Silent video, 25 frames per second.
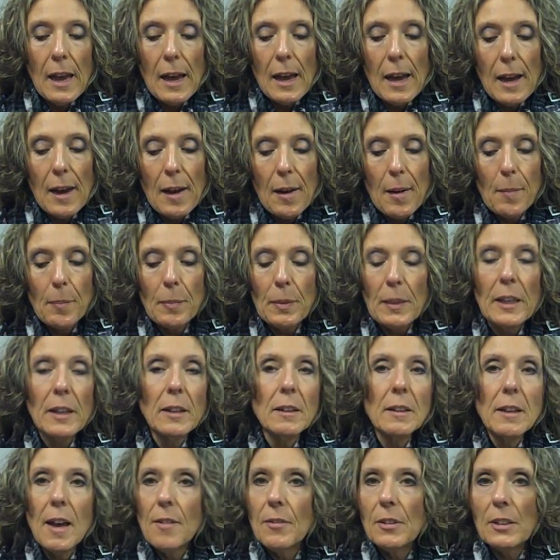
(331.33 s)
Um,
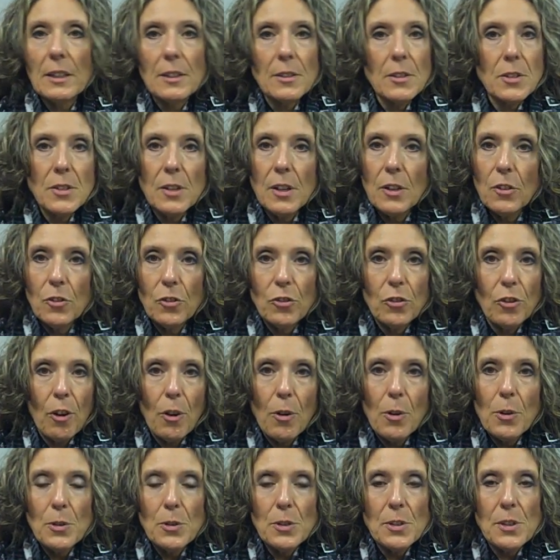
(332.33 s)
little evidence that
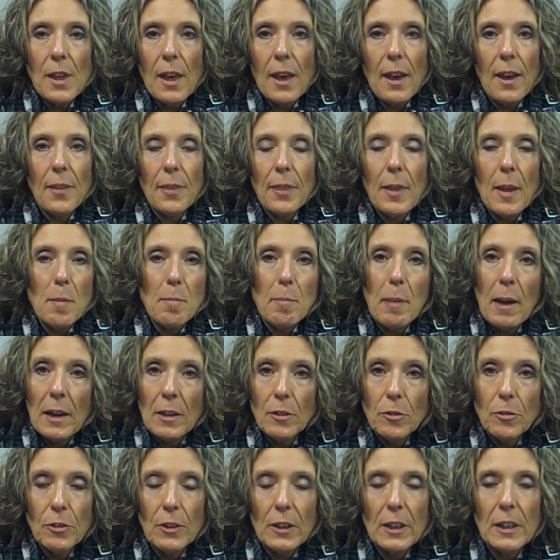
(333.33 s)
shows that they
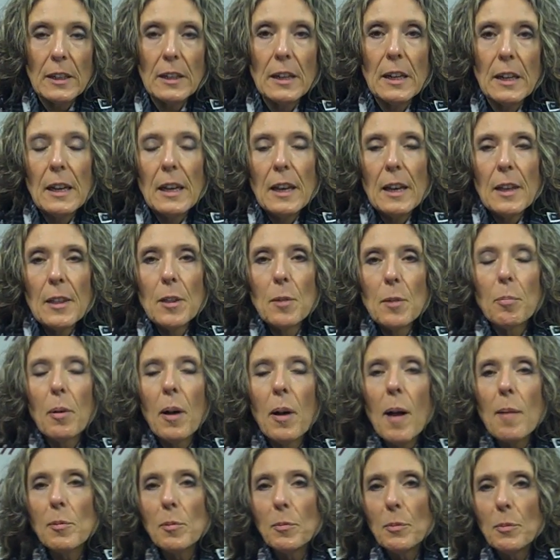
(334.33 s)
benefit. The
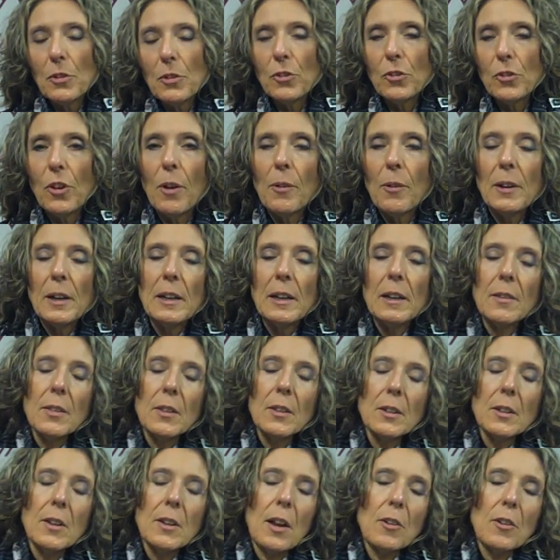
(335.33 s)
problem with showing
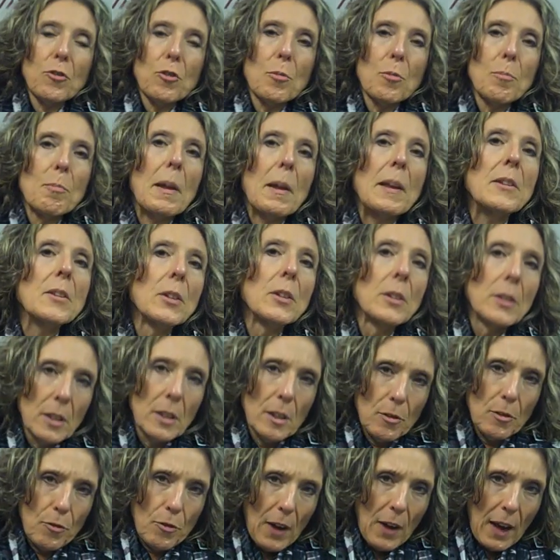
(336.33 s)
the
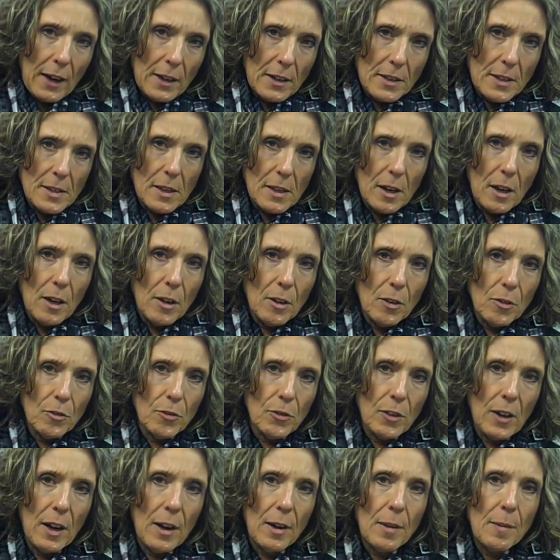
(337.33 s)
detrimental effects
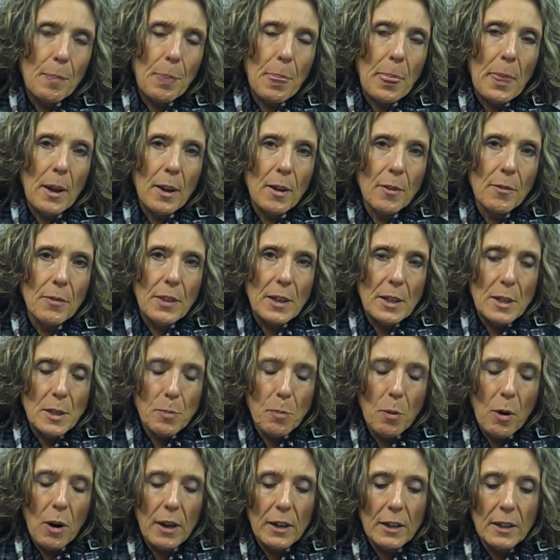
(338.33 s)
of, um, of these
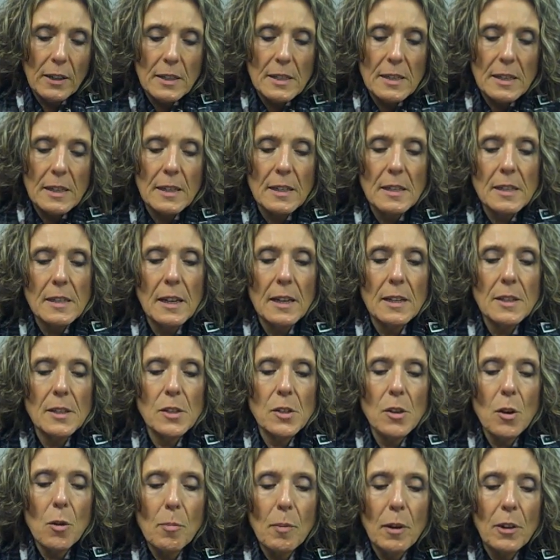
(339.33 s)
products is that
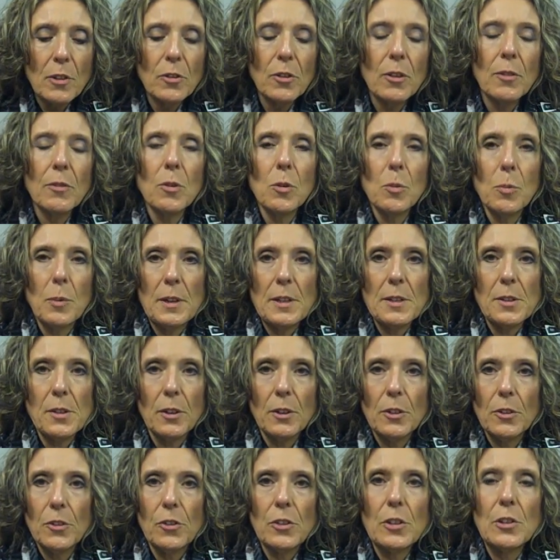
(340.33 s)
so much of the
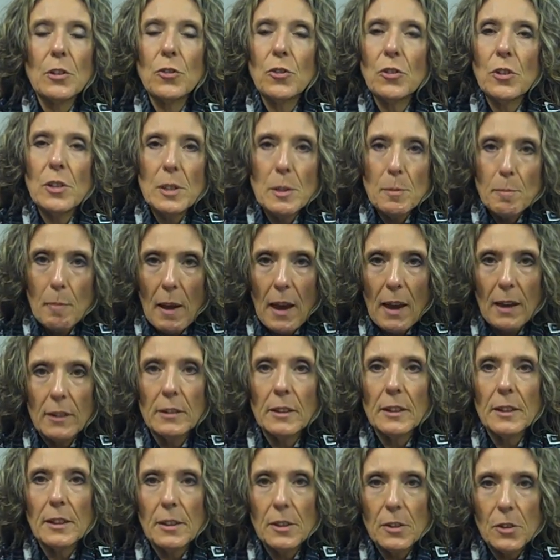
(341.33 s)
research is just
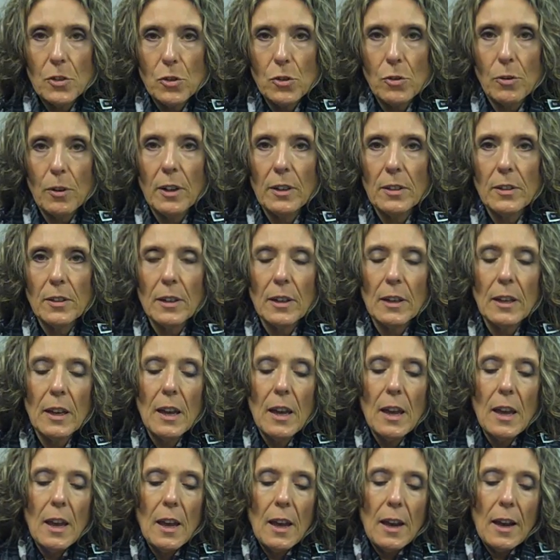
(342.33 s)
badly constructed.
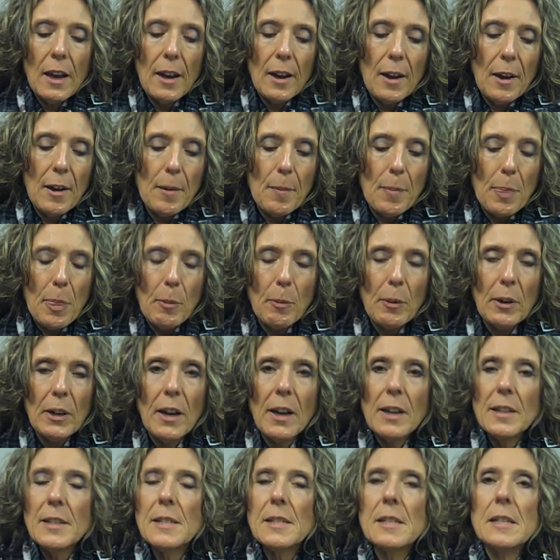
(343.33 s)
Um, when
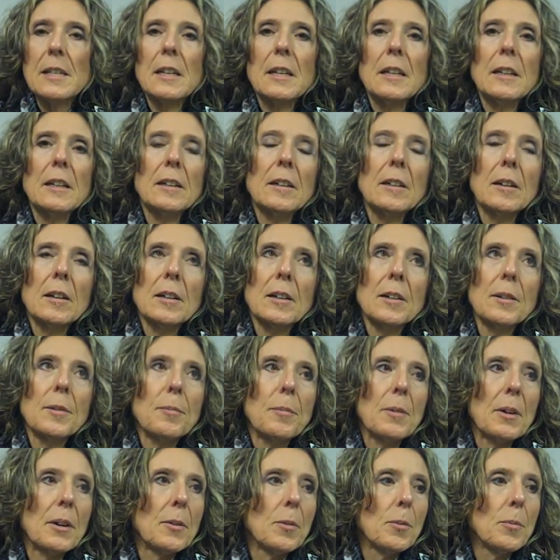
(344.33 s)
I see a,
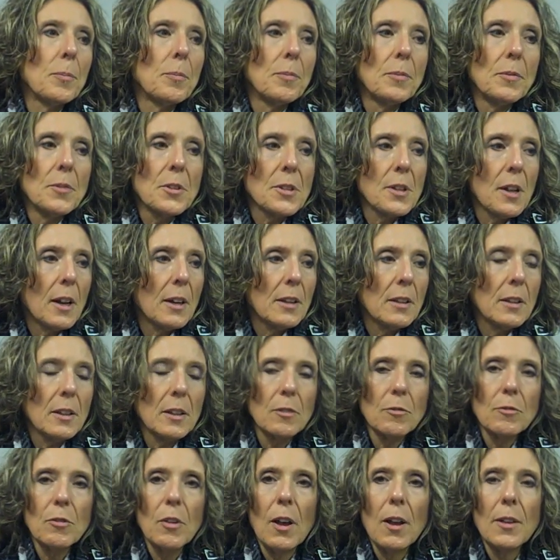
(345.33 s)
a study that
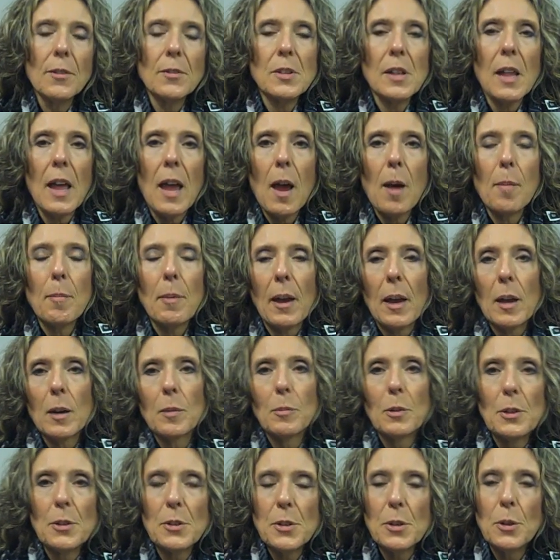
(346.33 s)
involves lab
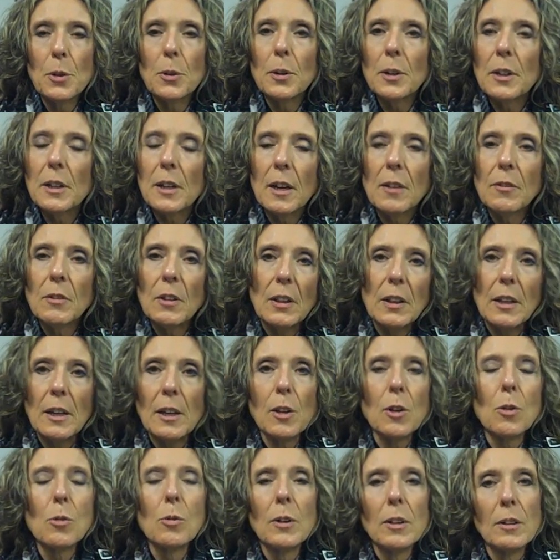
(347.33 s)
animals who are given the
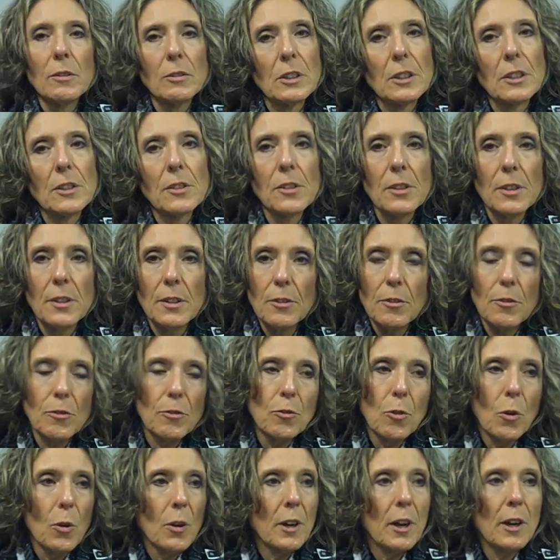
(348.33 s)
equivalent of
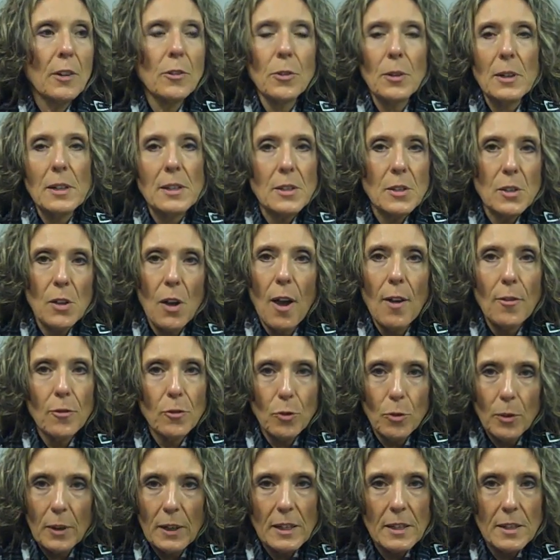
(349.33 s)
four hundred soft
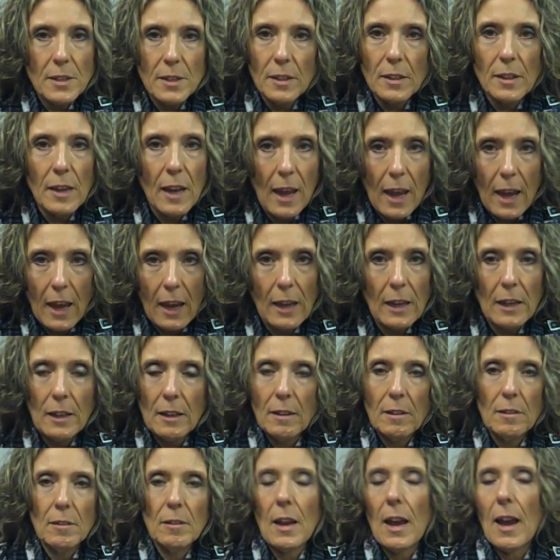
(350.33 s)
drinks a day
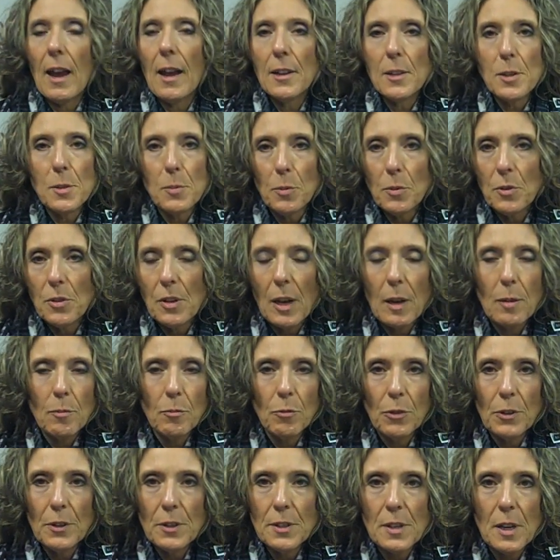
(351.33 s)
in aspartame,
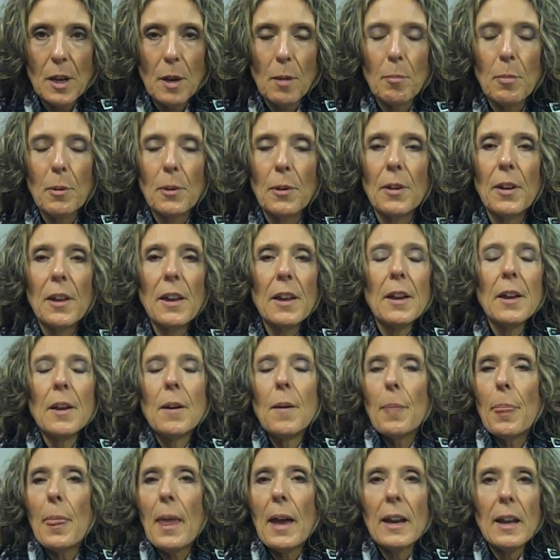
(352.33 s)
for example,
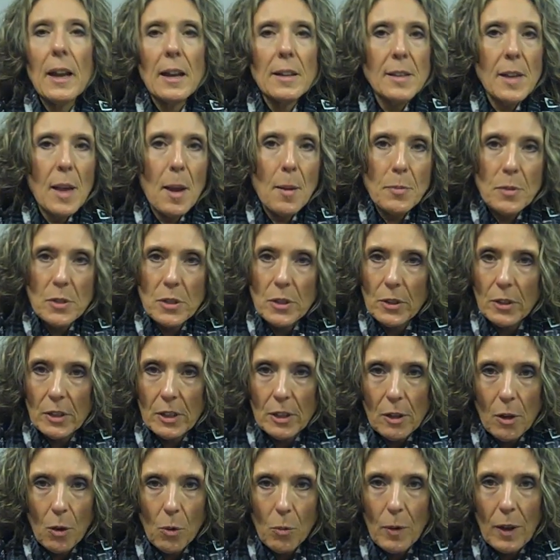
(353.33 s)
that has absolutely
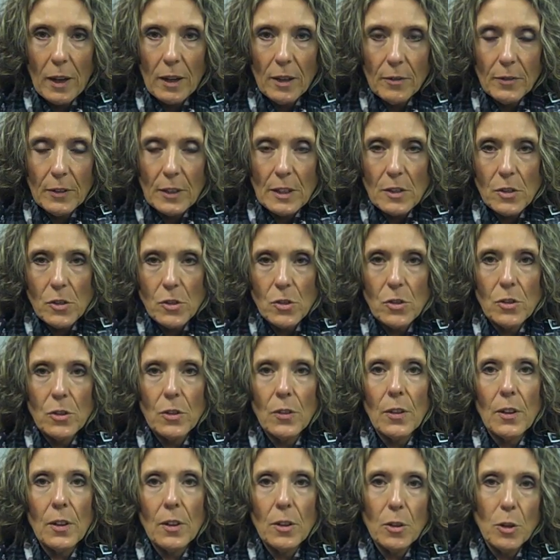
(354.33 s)
no relevance to
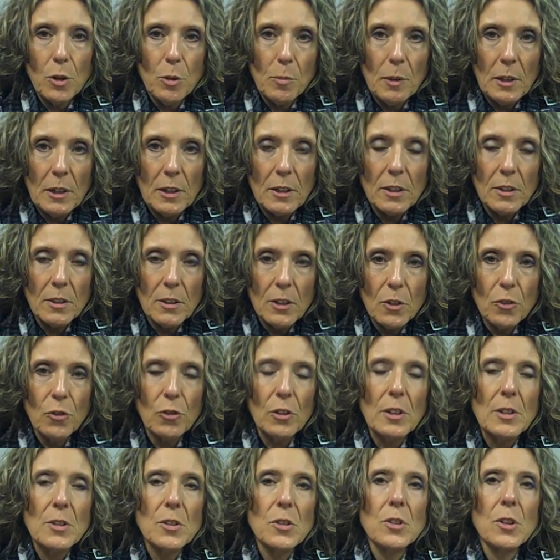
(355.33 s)
the human
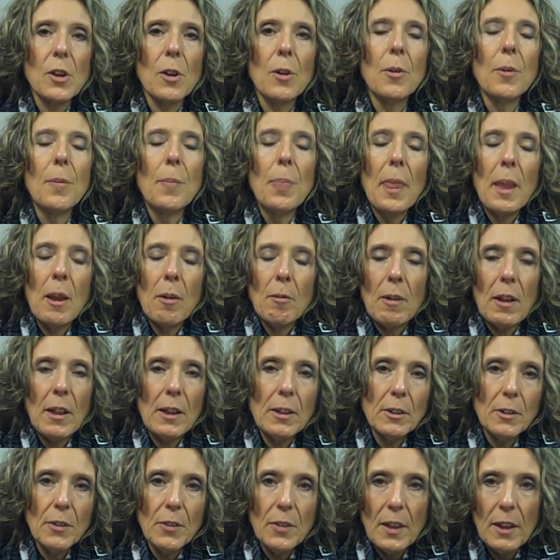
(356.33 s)
condition. So while
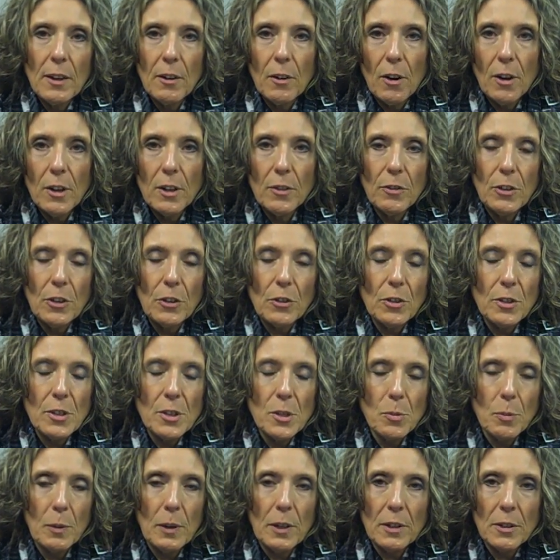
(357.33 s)
I don't think artificial
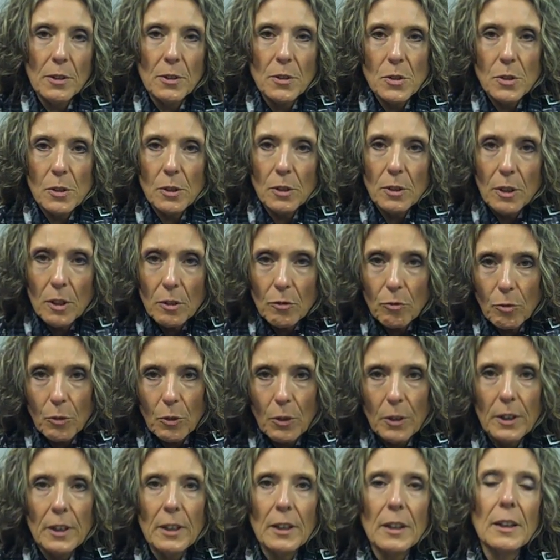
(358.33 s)
sweeteners are good
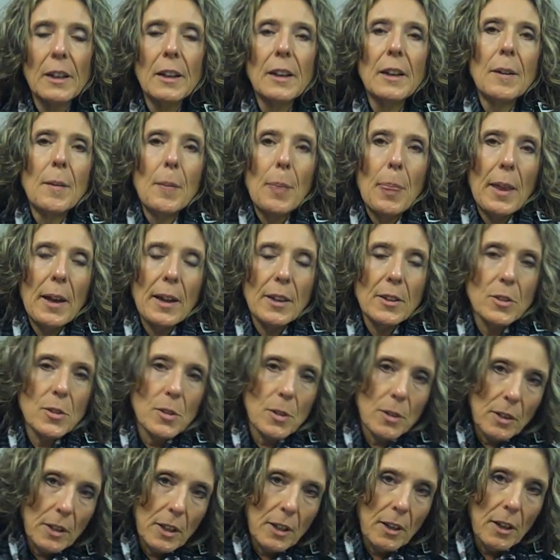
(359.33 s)
for you, I'd
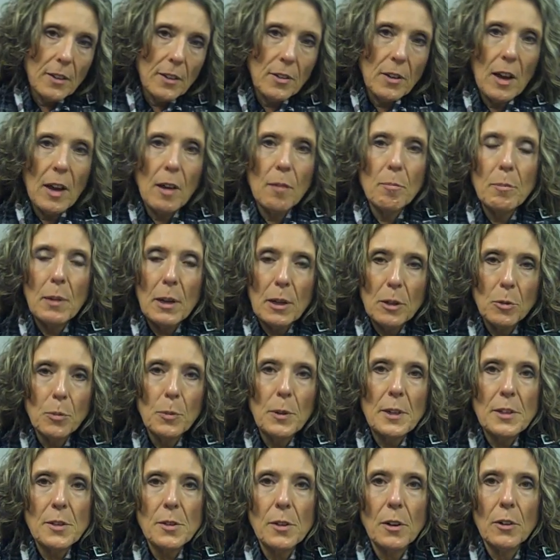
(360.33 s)
certainly to have better
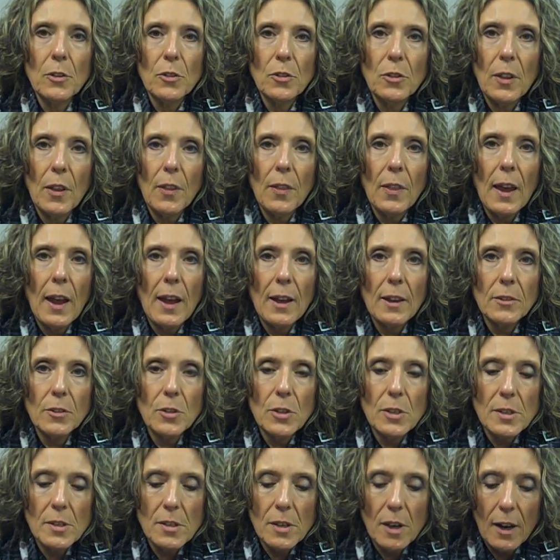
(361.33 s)
research than that
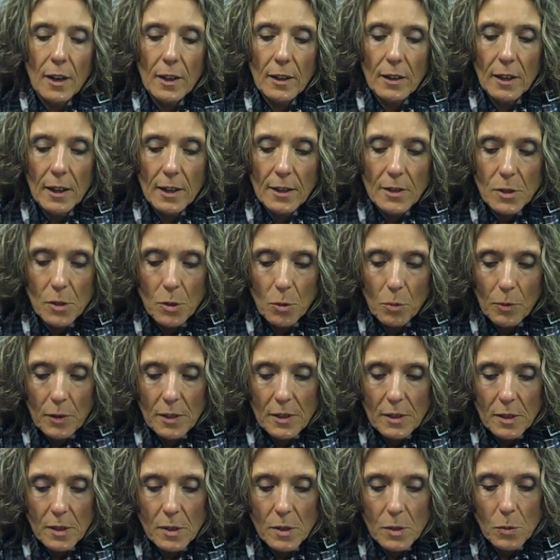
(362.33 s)
to cite as the
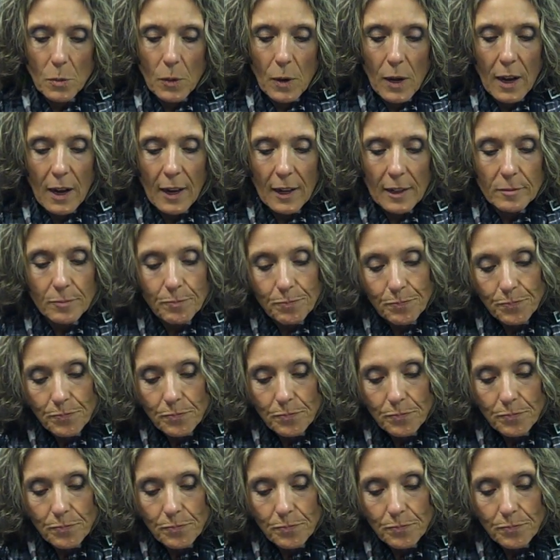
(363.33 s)
reasons why.